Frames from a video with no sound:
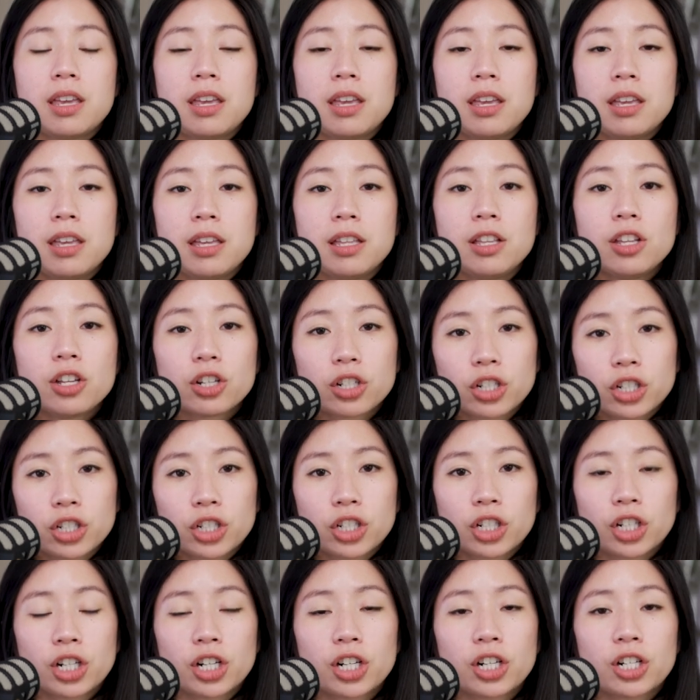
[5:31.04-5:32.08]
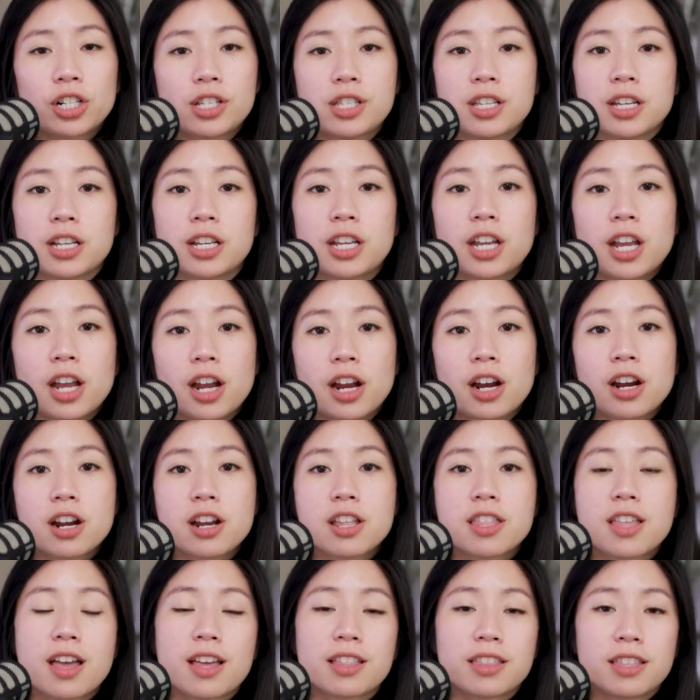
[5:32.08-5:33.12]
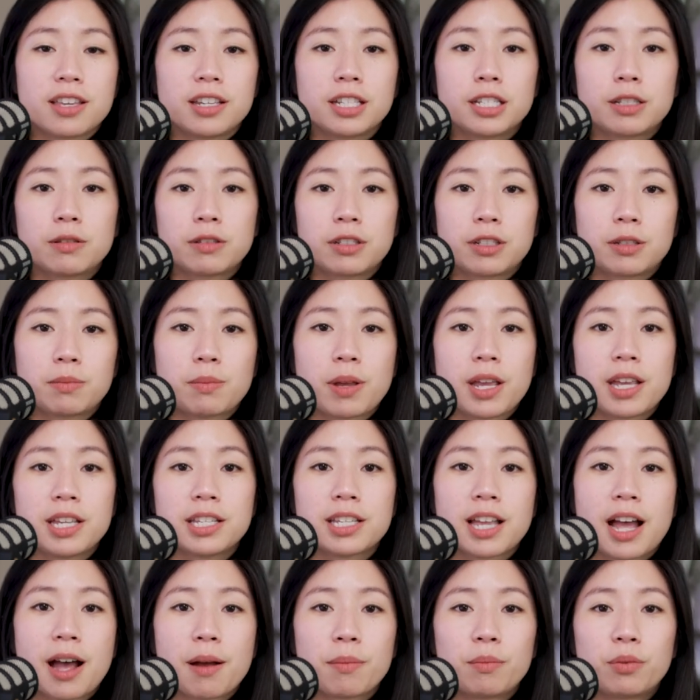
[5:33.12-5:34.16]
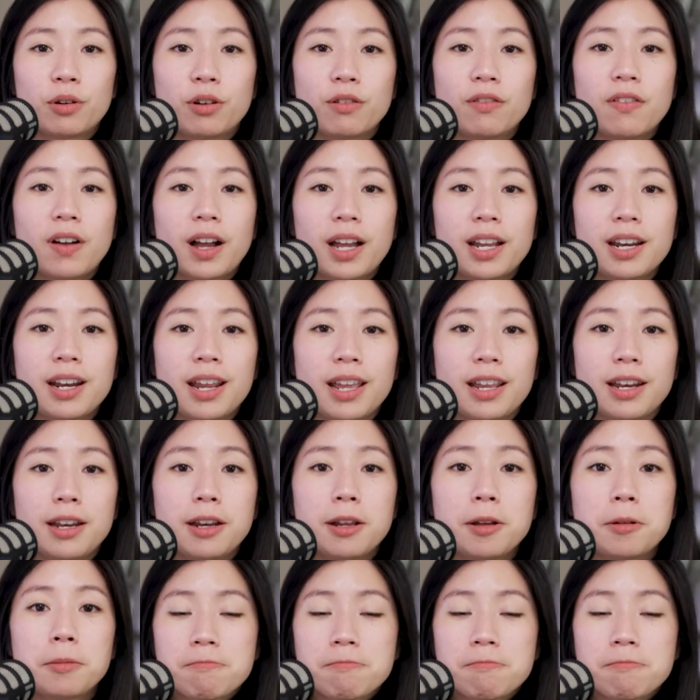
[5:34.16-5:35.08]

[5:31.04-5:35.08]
the nurture, the care that this space had provided.